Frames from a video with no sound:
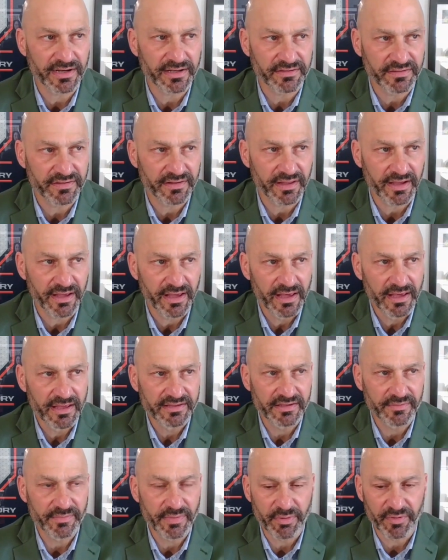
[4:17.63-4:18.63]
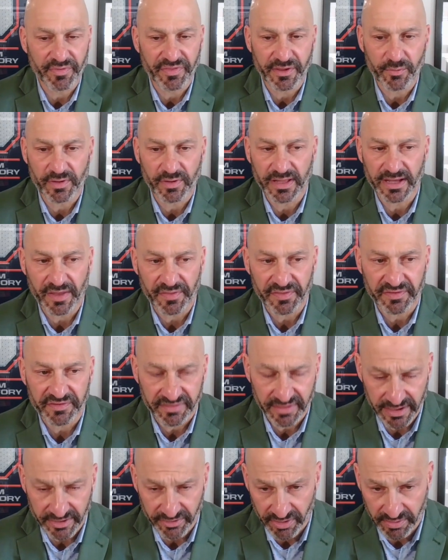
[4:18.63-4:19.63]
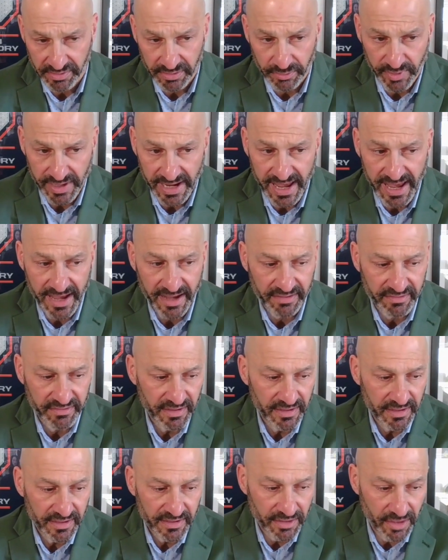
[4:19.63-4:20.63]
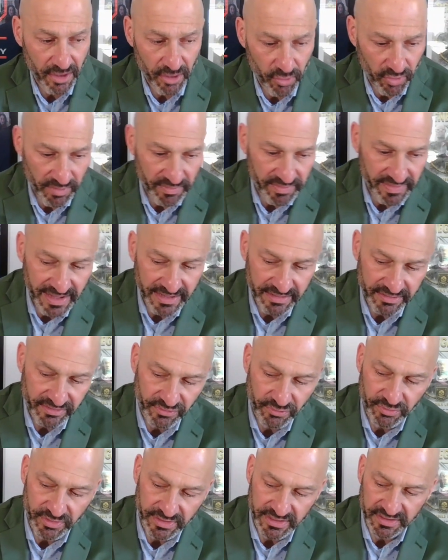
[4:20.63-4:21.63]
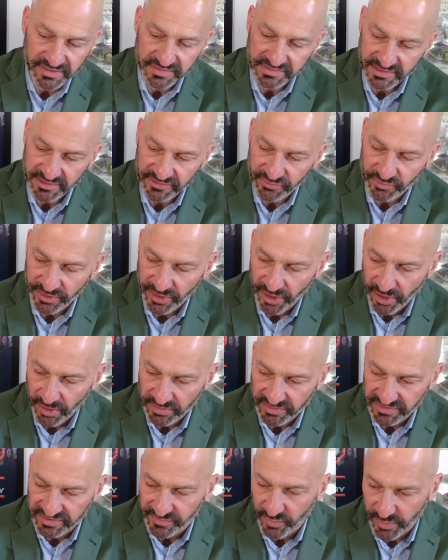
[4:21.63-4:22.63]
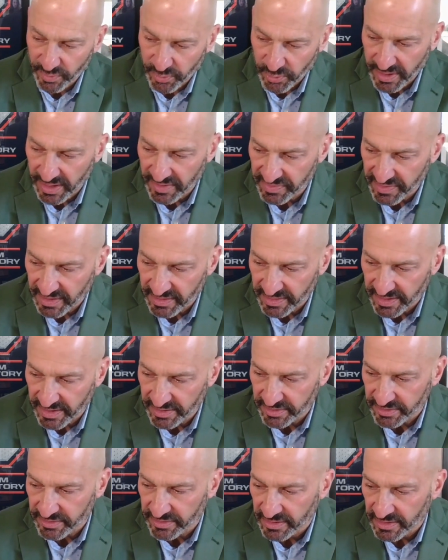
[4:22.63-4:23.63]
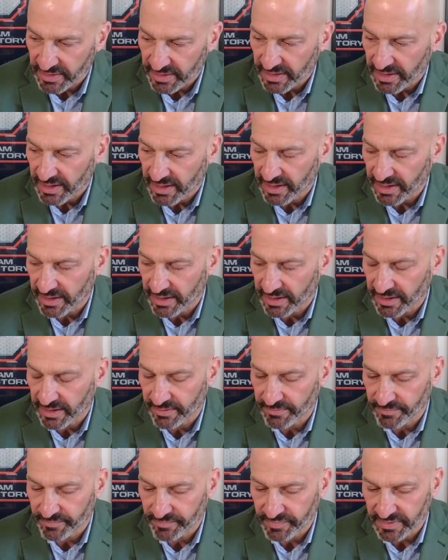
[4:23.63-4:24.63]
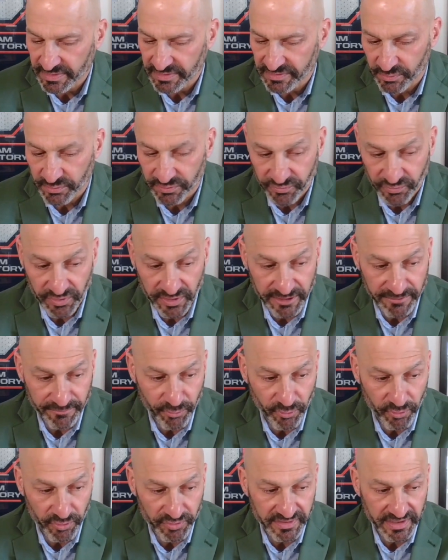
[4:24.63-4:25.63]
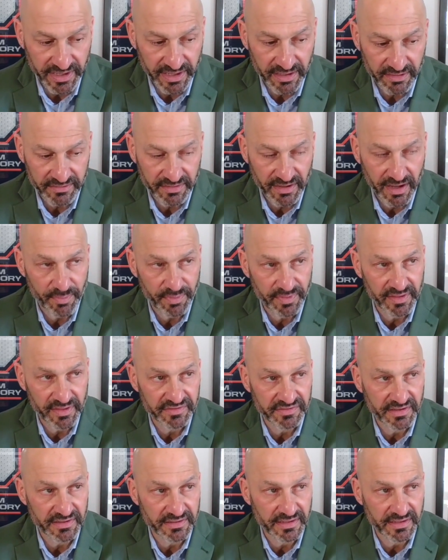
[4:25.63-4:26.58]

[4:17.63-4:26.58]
It's like some people think, well, I got this letter, I'm going to react. No, that duty exists regardless of whether you get that letter. So it's really important to get on top of this.